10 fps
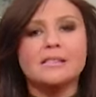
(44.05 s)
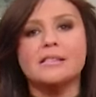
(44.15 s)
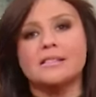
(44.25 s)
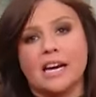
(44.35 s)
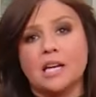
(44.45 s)

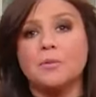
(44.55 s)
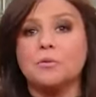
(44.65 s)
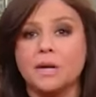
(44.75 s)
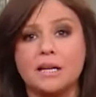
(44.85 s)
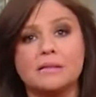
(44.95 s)
Sustainable
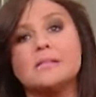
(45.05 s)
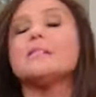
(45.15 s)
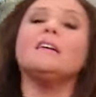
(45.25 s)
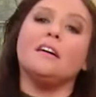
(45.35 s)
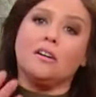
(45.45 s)
means
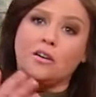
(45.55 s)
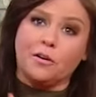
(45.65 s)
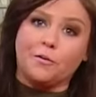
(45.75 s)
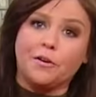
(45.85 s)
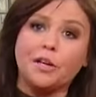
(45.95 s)

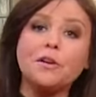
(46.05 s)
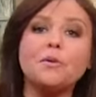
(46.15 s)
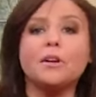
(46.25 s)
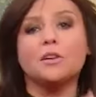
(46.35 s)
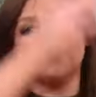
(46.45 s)
good for
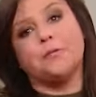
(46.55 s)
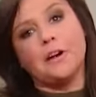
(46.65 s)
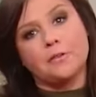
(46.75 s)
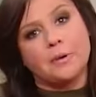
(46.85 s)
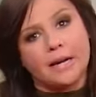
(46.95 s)
you and good for
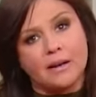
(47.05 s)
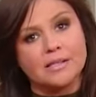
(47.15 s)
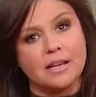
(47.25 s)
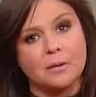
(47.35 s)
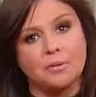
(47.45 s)
everybody
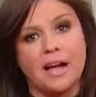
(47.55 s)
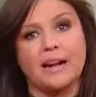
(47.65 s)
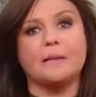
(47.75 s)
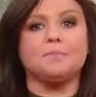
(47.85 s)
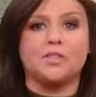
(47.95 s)
else on the
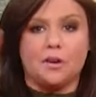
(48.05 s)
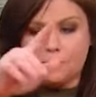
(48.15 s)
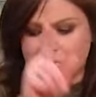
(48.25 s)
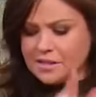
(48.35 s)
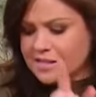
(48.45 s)
planet. So,
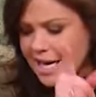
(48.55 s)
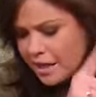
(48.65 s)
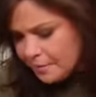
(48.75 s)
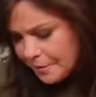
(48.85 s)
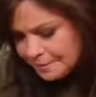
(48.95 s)

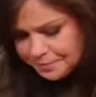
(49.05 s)
sustainable.